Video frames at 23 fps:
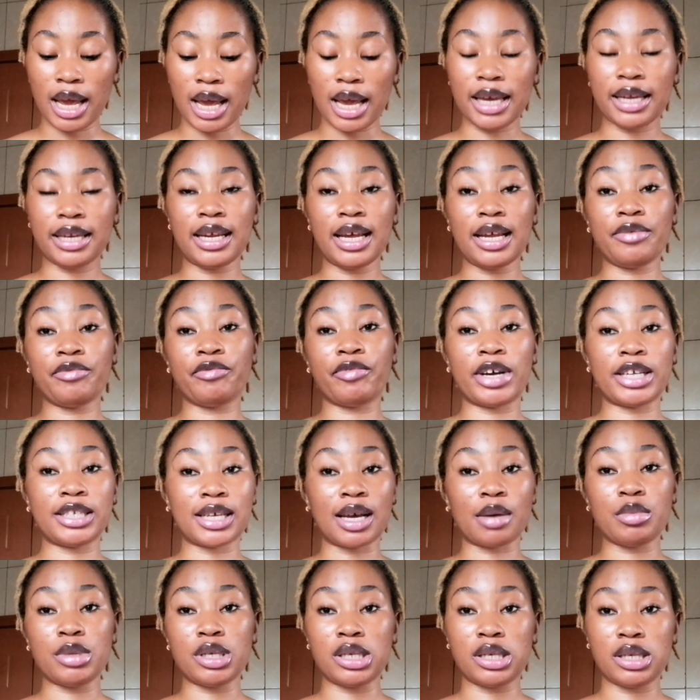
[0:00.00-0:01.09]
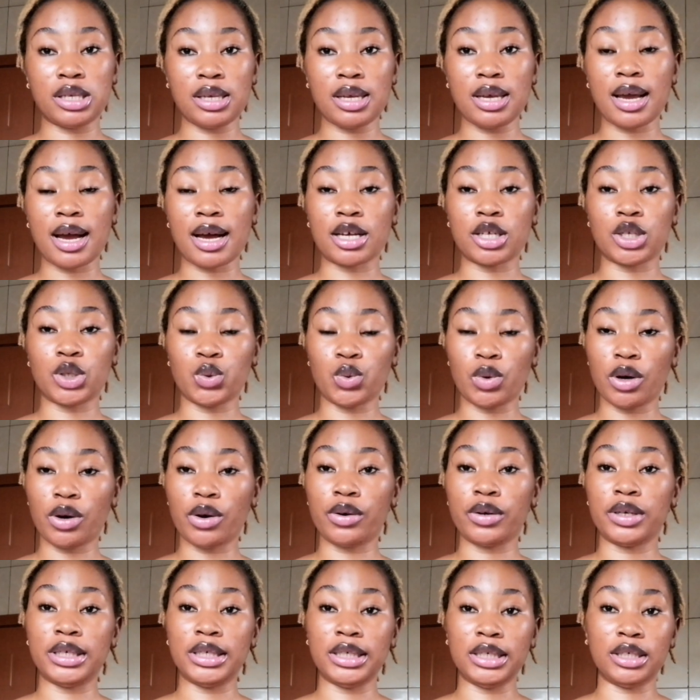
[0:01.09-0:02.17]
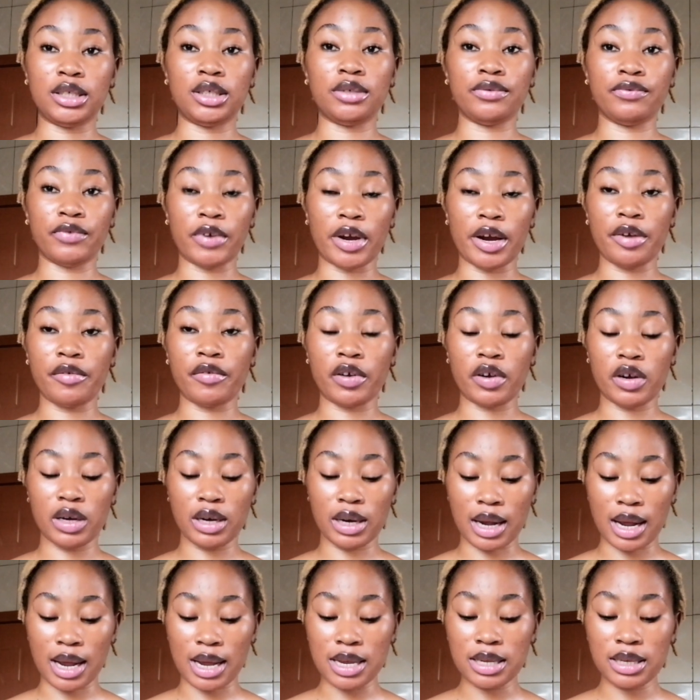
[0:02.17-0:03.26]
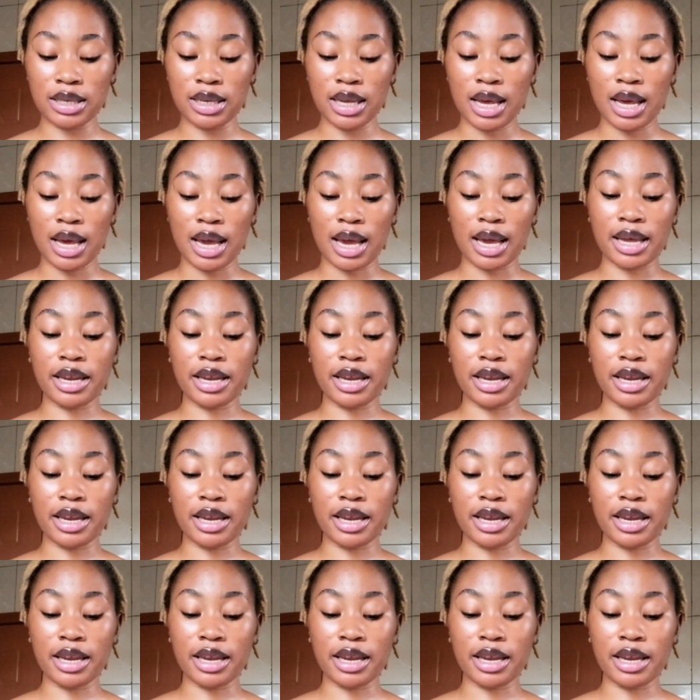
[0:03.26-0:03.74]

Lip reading: And then vitamin C as well is very nice.